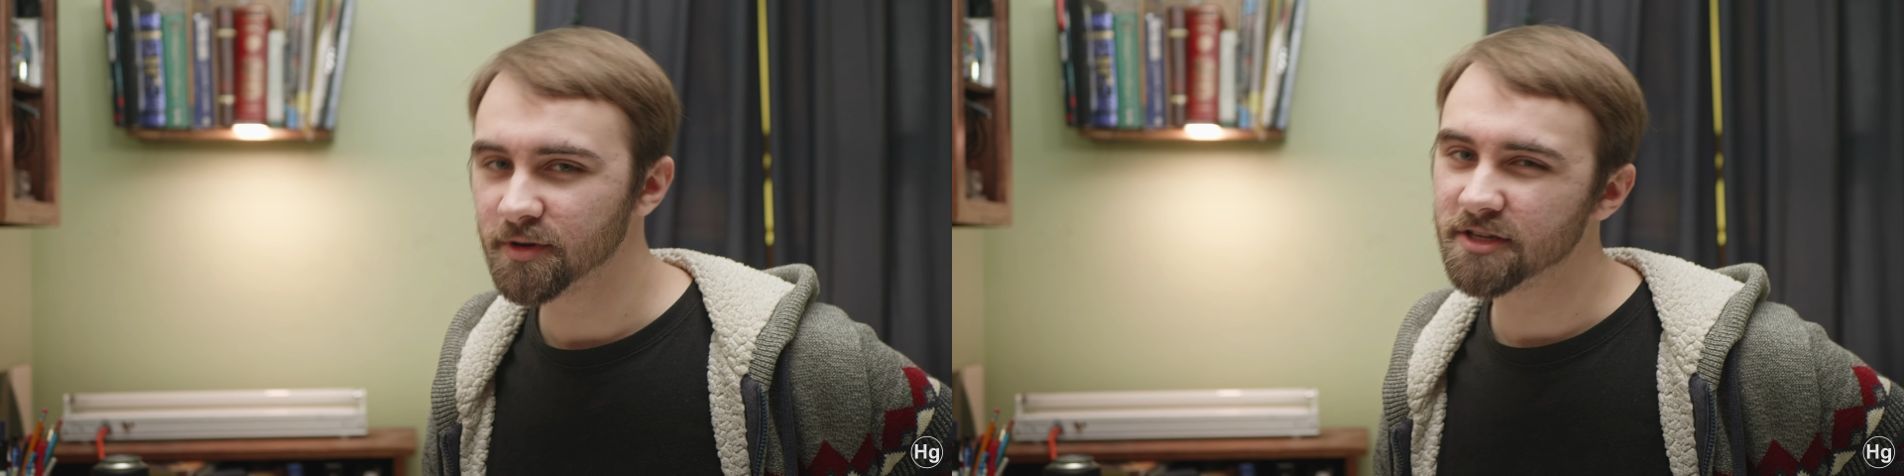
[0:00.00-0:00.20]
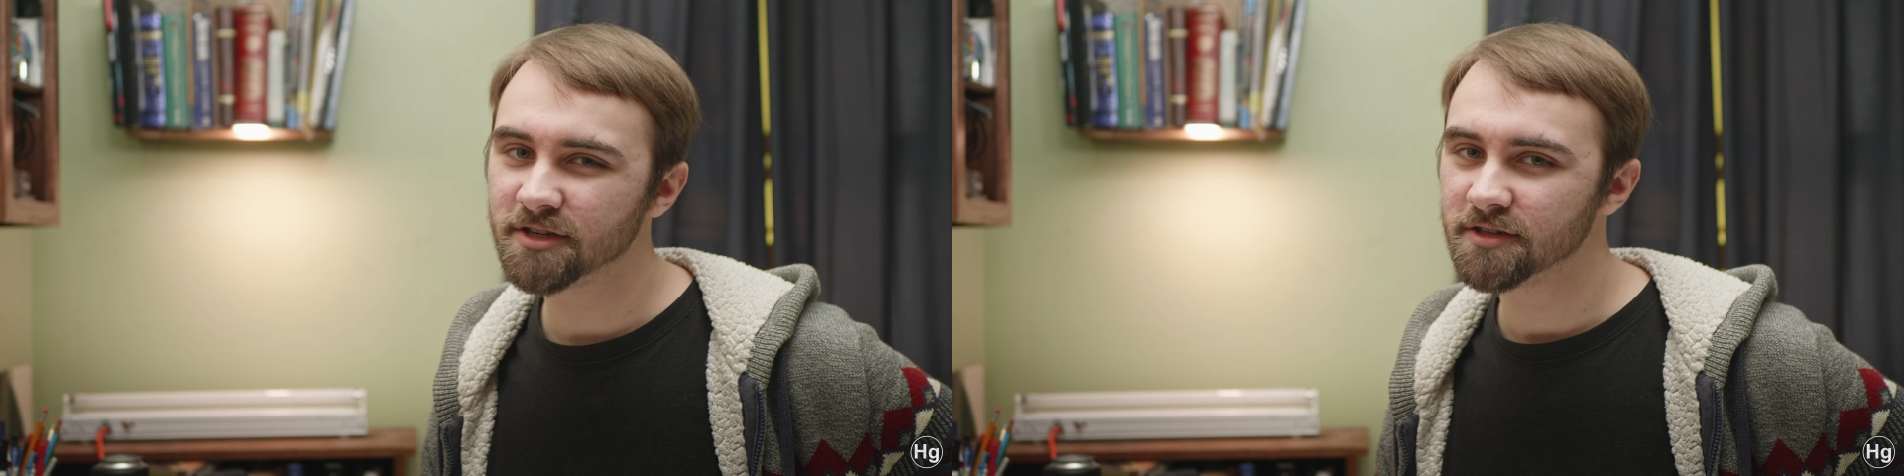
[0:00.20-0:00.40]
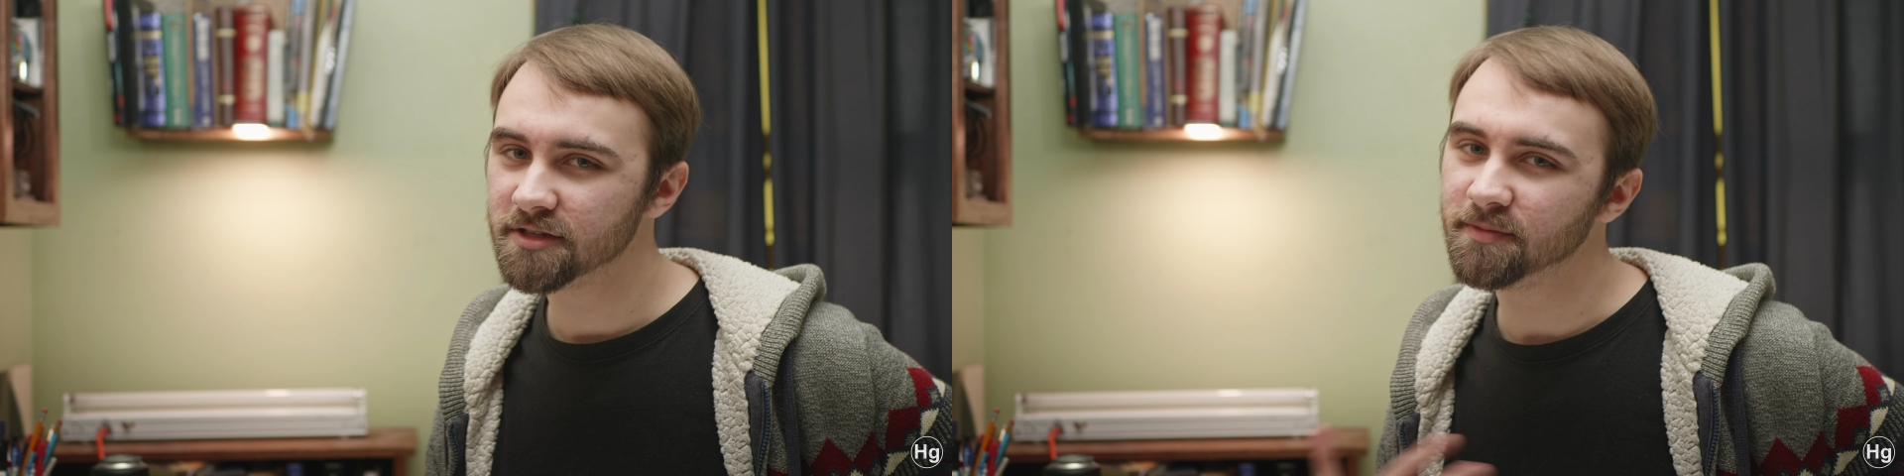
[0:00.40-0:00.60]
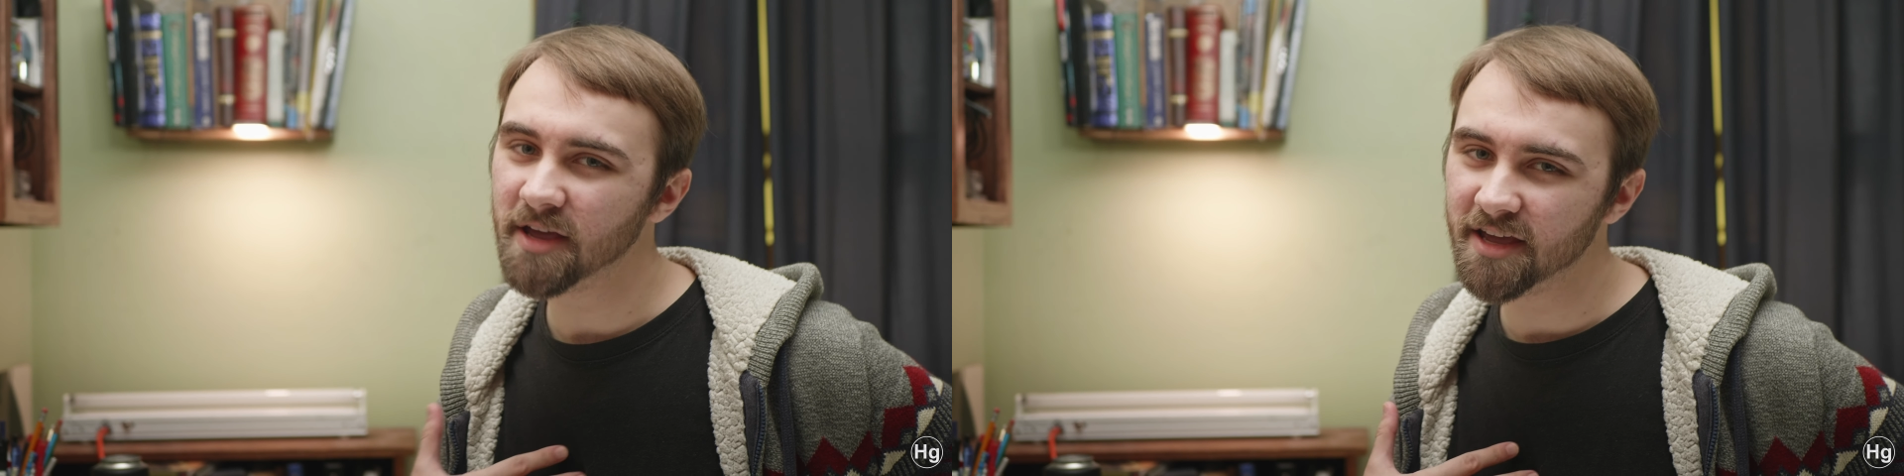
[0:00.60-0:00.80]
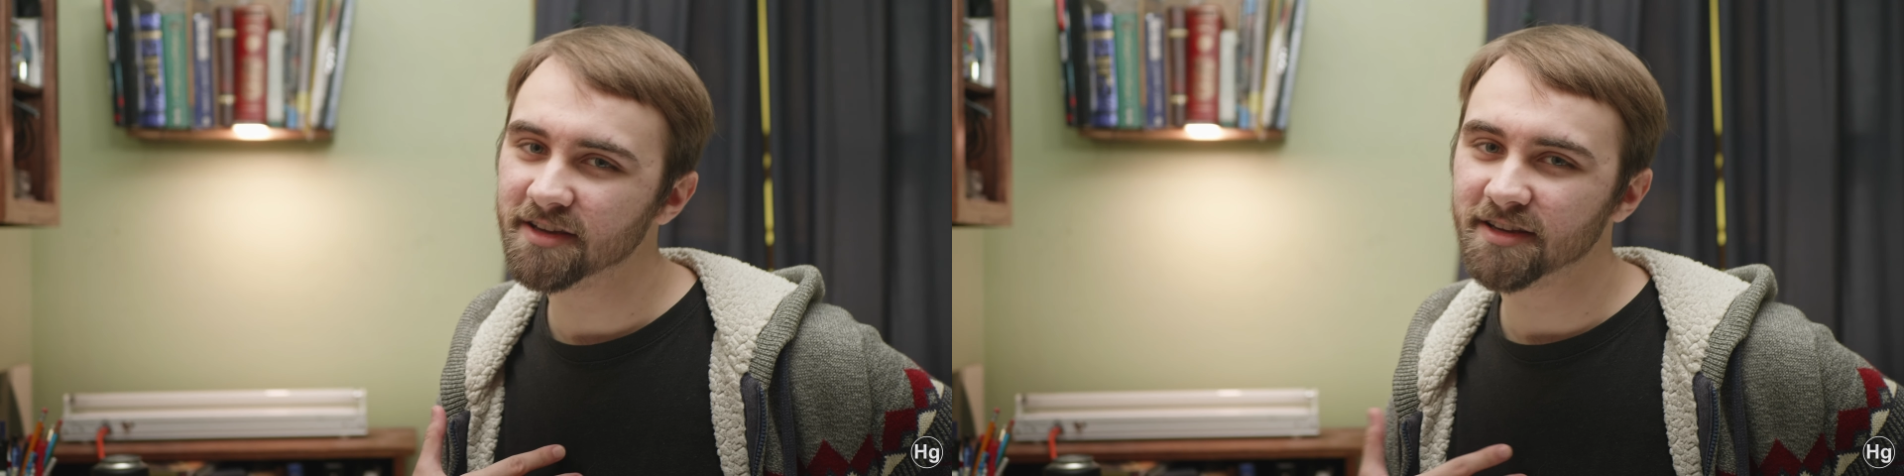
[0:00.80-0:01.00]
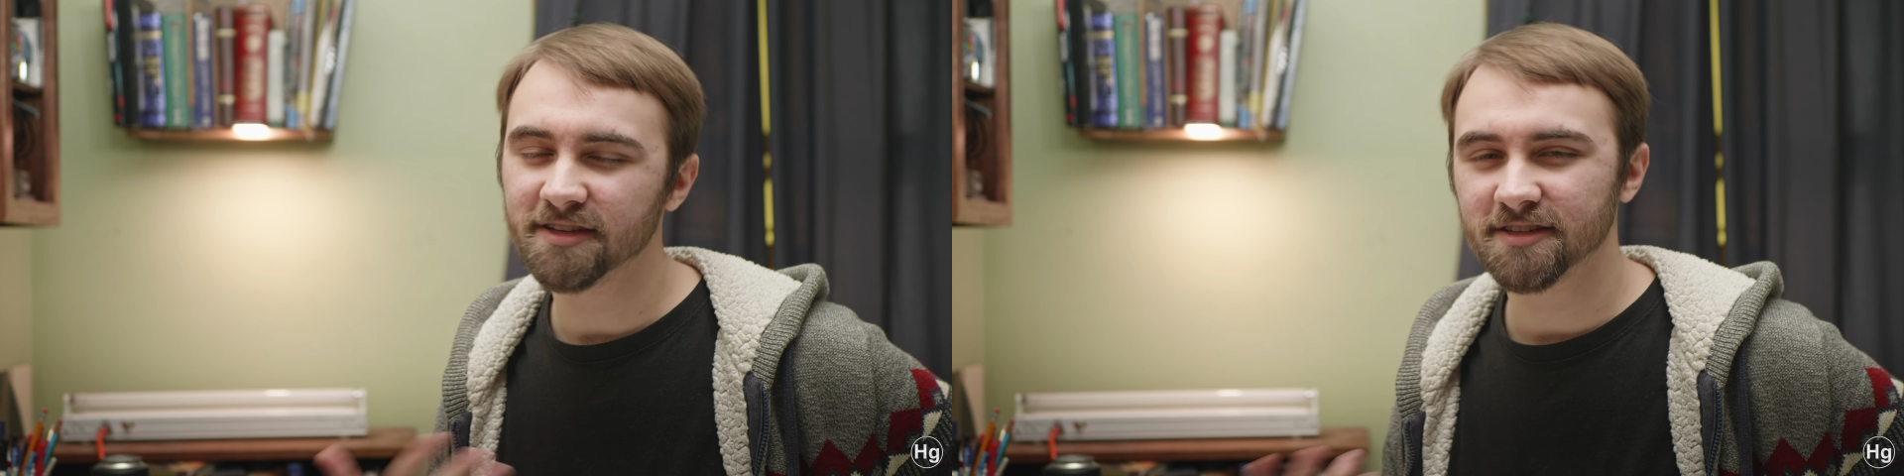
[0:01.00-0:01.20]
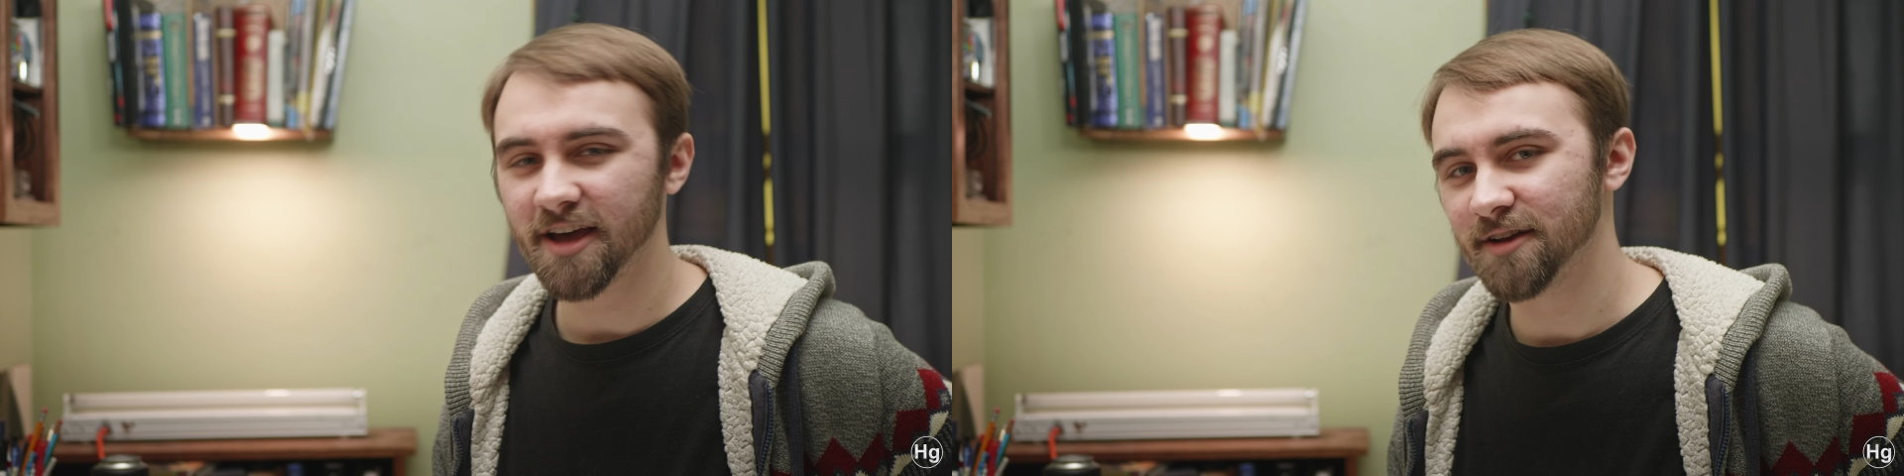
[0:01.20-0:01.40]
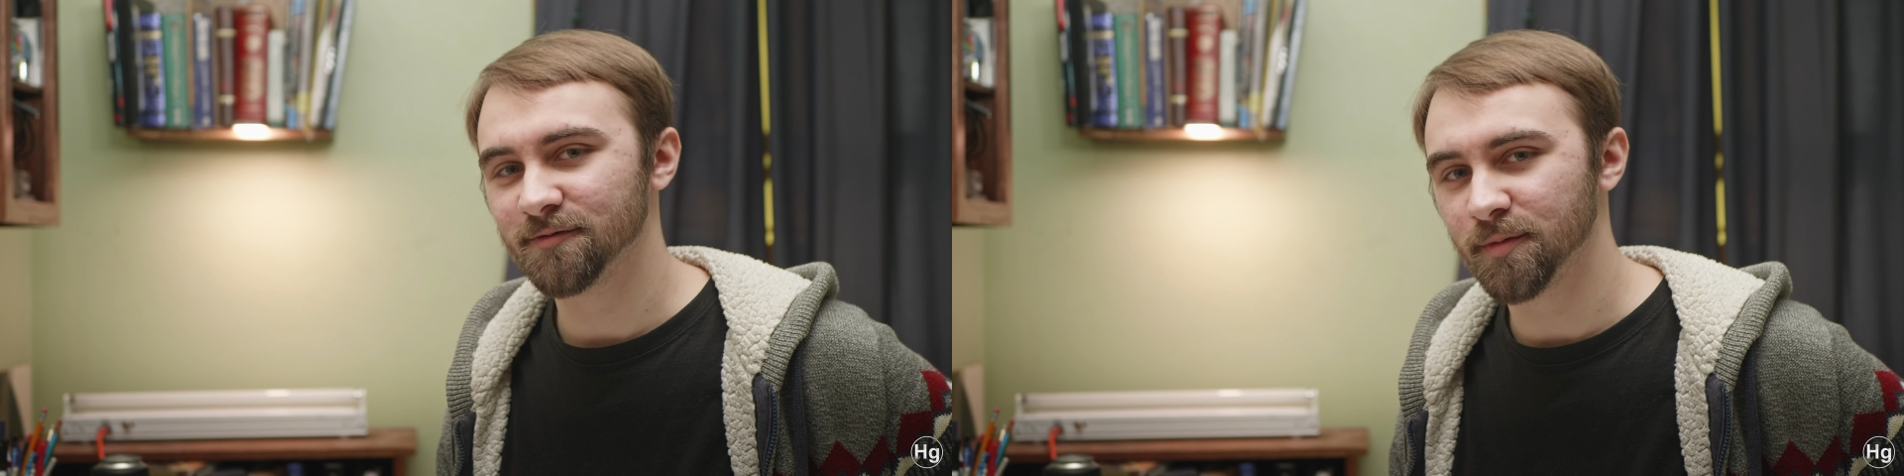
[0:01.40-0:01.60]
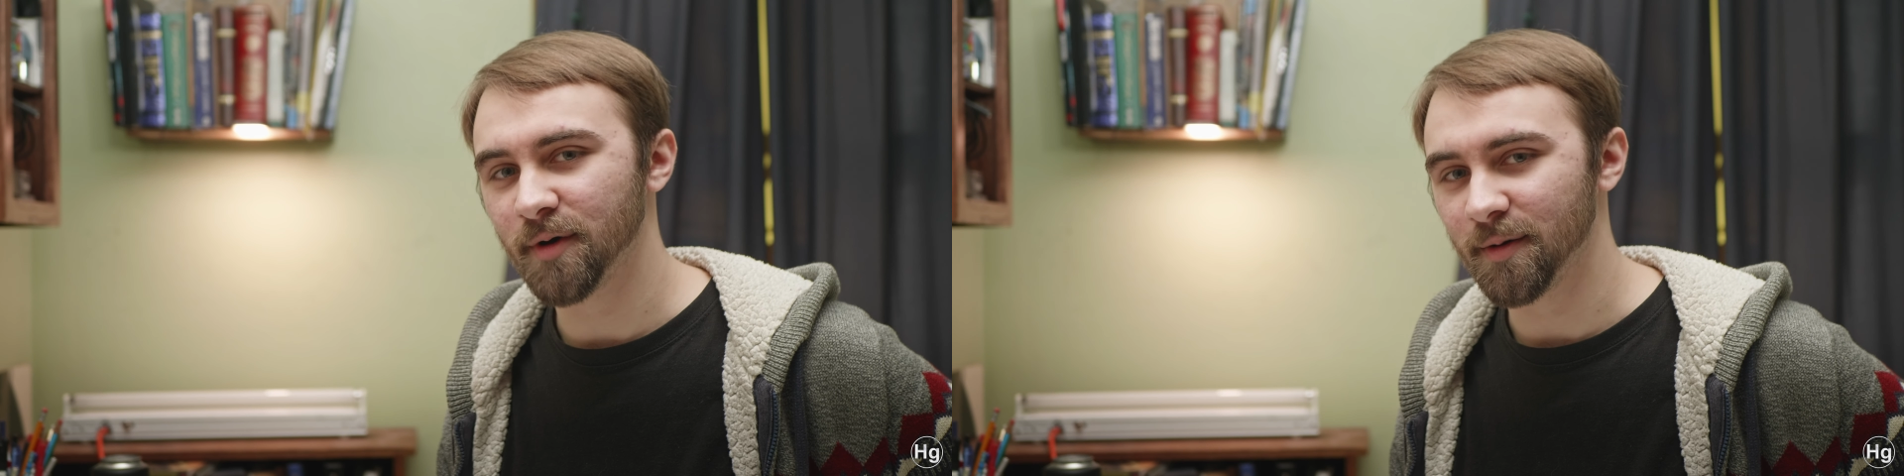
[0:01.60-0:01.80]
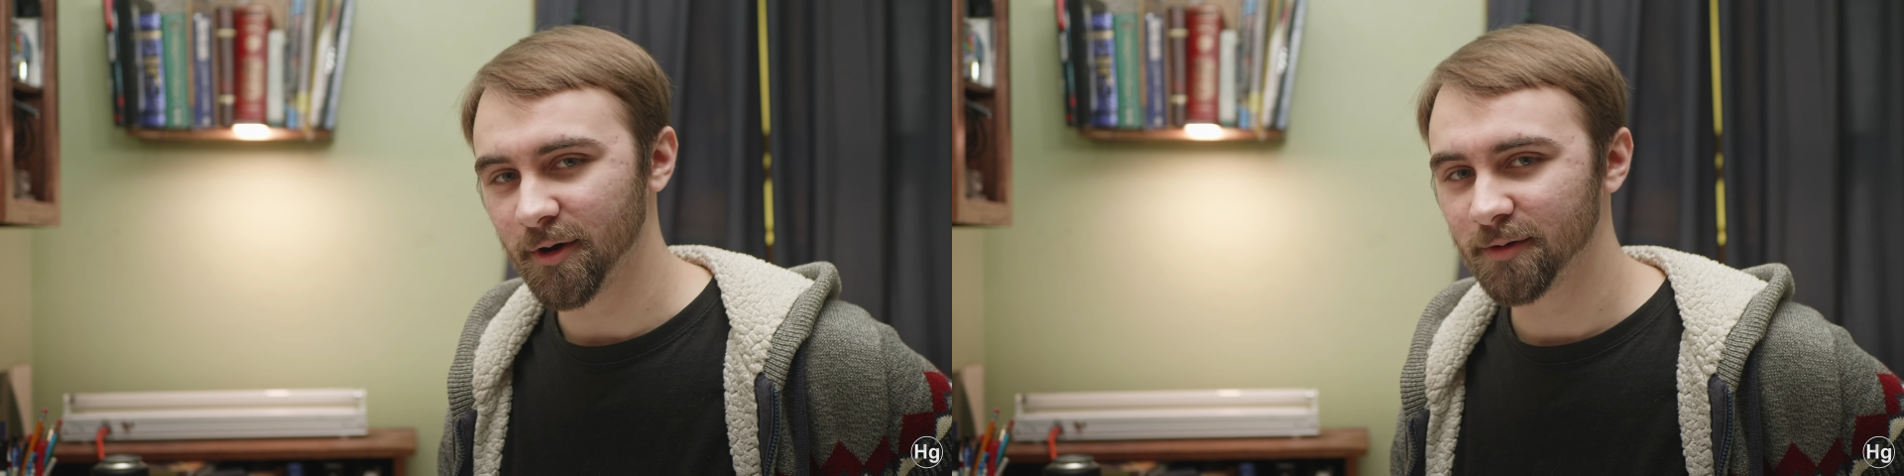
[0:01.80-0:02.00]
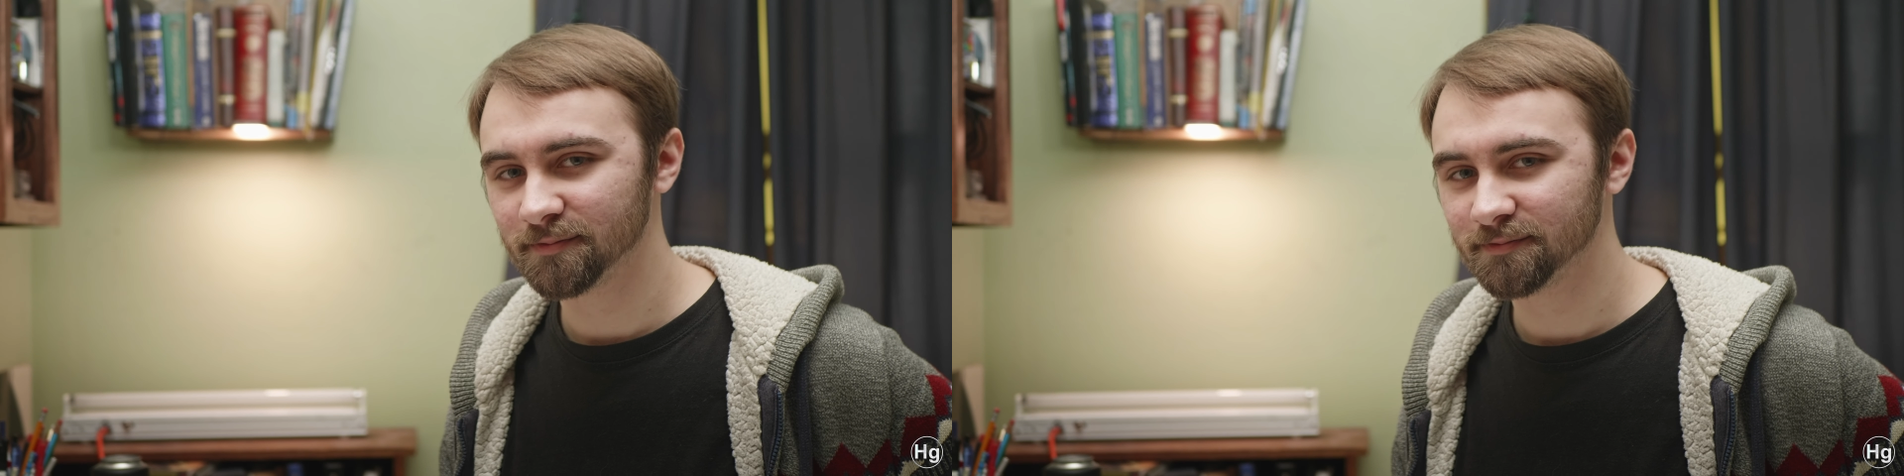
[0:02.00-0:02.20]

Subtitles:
which, to me, is kind of a bummer.